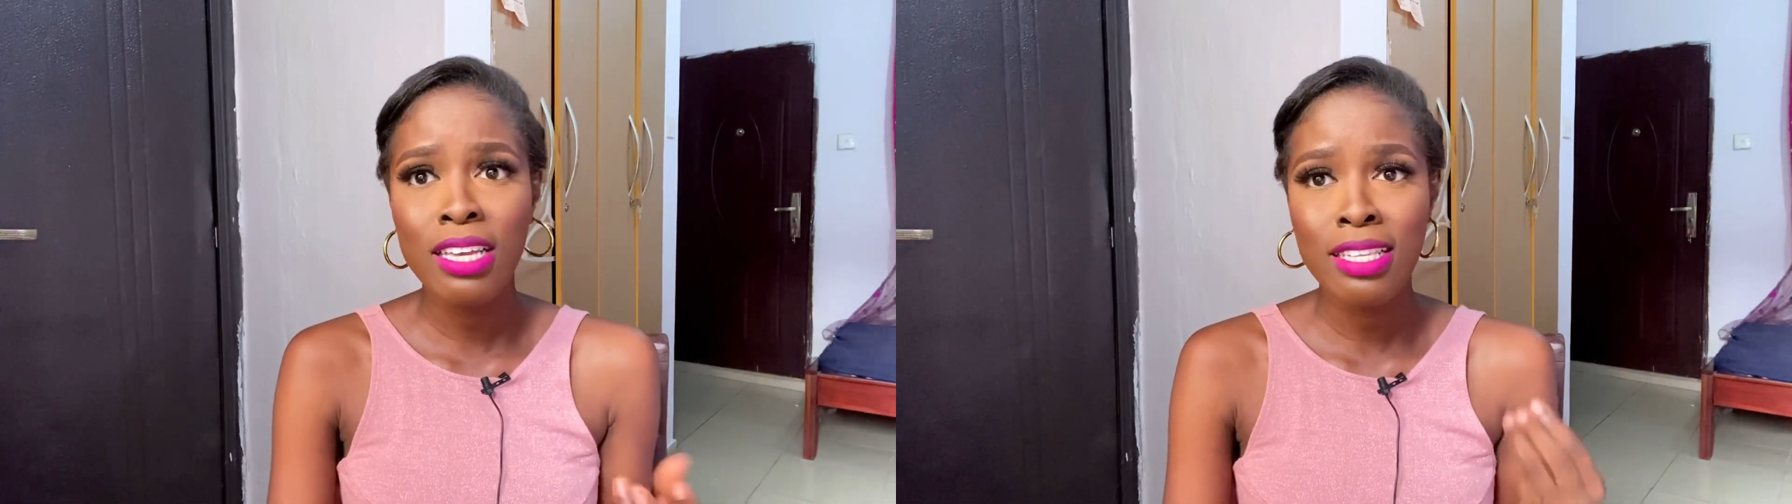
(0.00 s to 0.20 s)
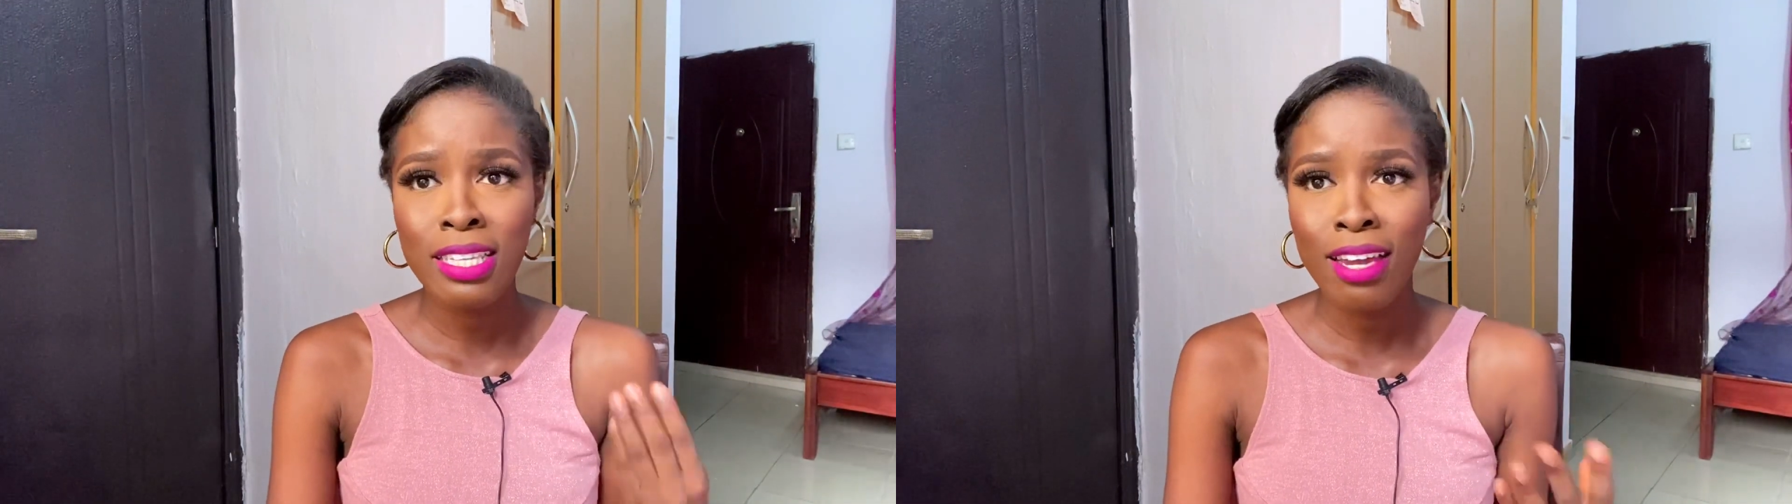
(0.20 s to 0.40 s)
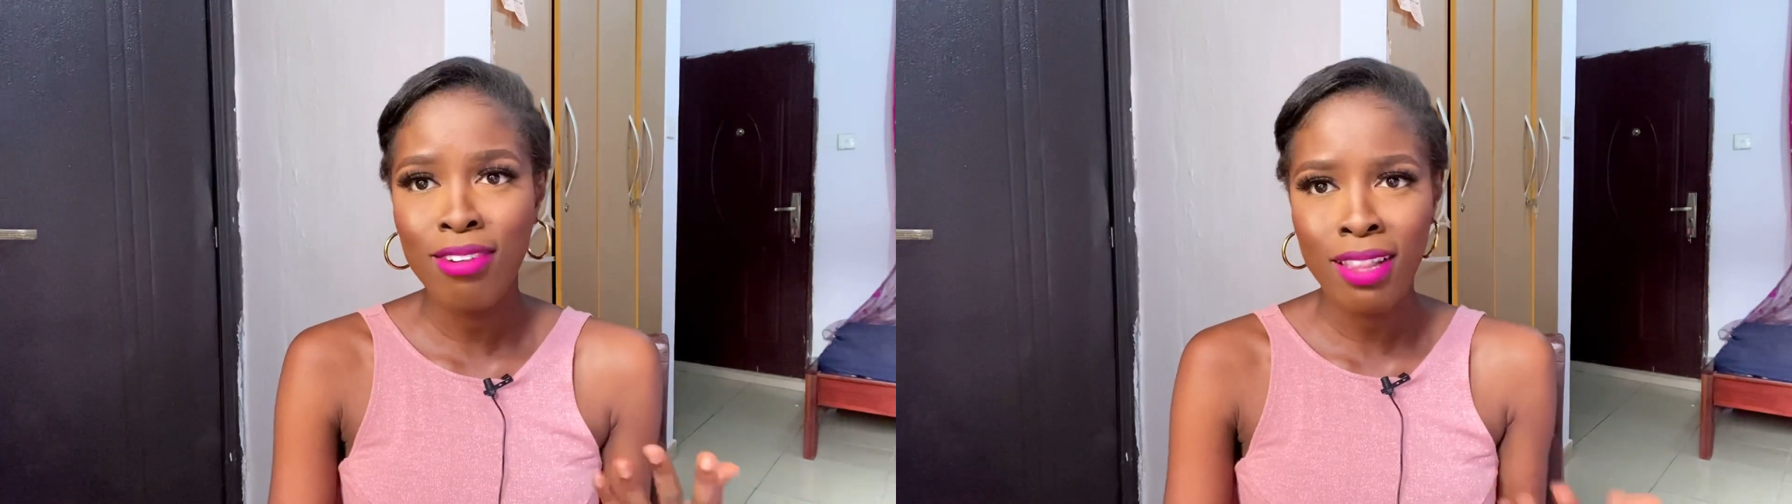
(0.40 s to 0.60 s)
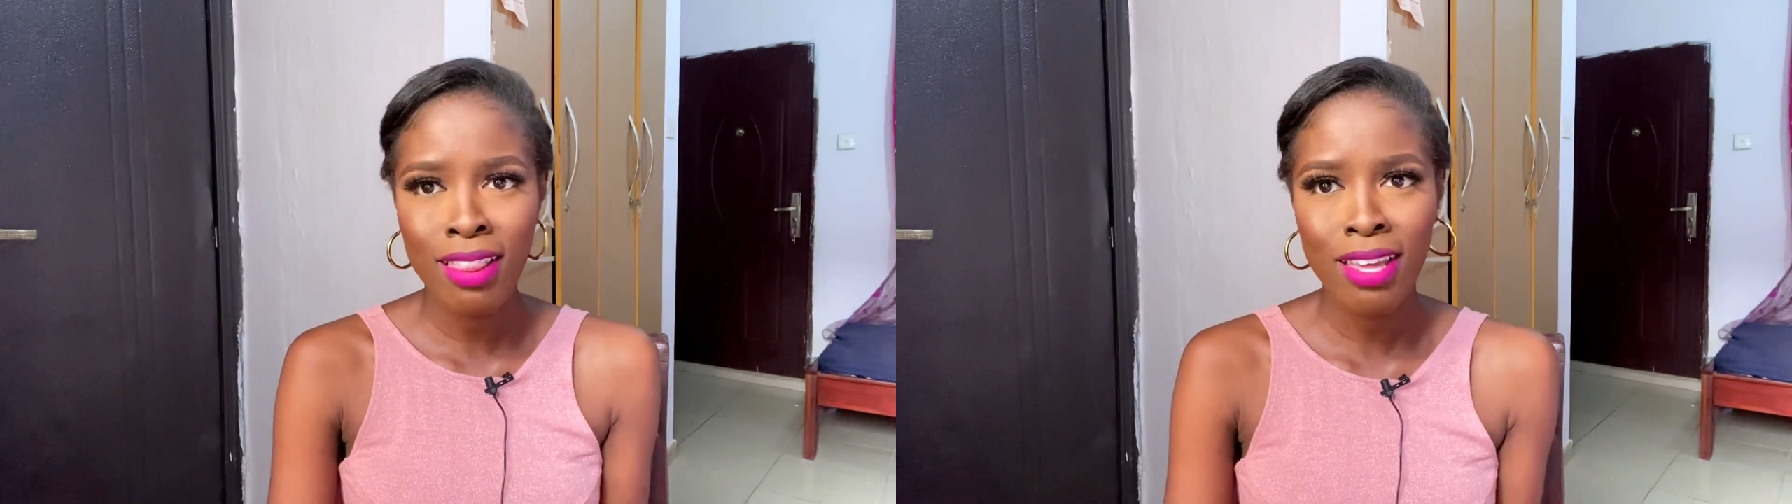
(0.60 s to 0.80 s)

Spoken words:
a scary thing